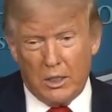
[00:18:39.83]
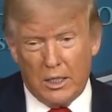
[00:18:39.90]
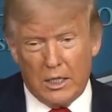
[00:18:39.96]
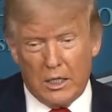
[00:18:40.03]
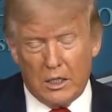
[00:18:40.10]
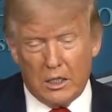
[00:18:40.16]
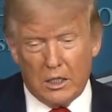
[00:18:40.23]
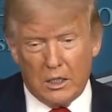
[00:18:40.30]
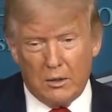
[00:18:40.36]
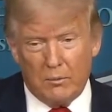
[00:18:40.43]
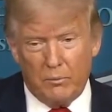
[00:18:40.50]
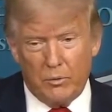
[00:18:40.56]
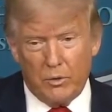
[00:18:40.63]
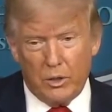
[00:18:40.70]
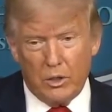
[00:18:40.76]

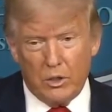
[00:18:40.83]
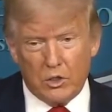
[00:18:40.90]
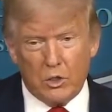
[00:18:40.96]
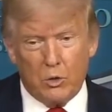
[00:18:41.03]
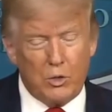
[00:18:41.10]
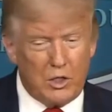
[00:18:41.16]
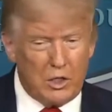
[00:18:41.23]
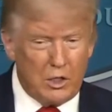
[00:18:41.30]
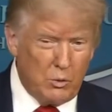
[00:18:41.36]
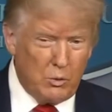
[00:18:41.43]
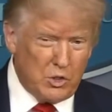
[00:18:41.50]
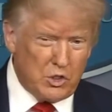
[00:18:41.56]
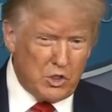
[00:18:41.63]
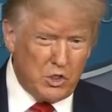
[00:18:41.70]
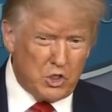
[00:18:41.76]
And so we did.
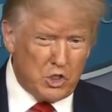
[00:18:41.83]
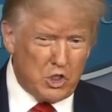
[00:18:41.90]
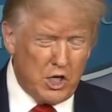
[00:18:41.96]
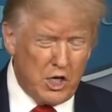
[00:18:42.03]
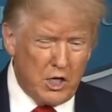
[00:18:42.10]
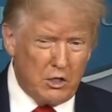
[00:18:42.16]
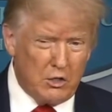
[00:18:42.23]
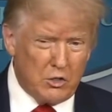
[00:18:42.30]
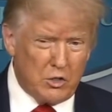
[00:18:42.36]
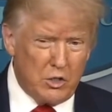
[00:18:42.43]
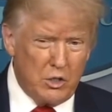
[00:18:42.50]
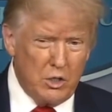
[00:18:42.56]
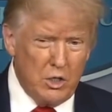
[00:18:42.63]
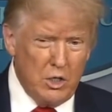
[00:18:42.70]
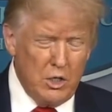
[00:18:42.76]
We seized the tankers,
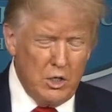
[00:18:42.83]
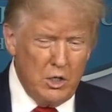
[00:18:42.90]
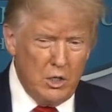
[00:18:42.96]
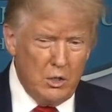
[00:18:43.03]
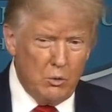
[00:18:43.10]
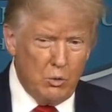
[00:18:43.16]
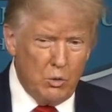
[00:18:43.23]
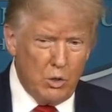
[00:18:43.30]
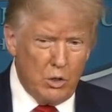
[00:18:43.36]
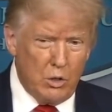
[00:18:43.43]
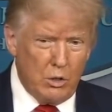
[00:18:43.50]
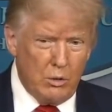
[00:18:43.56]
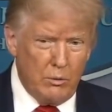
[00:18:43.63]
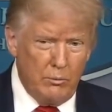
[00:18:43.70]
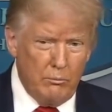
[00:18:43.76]
and
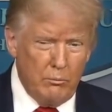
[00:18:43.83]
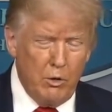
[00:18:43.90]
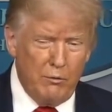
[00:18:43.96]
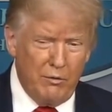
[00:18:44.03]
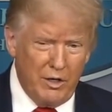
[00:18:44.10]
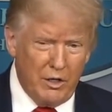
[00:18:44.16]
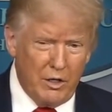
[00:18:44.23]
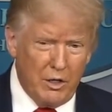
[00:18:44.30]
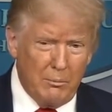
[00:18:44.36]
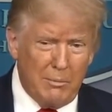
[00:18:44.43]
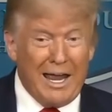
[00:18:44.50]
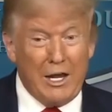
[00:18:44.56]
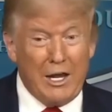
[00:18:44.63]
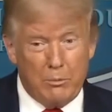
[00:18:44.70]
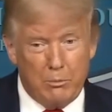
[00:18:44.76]
we're moving them
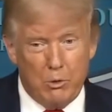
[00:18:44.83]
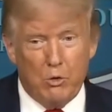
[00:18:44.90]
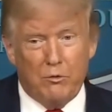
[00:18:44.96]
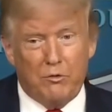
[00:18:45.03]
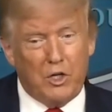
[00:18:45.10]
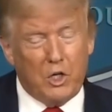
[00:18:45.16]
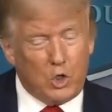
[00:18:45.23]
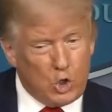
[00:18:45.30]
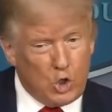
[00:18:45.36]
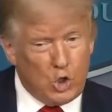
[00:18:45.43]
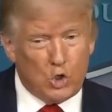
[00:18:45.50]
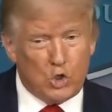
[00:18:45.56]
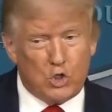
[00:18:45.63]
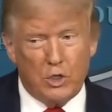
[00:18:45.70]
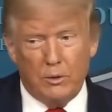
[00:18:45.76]
and moved to
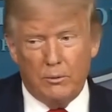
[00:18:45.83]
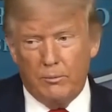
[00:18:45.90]
Houston.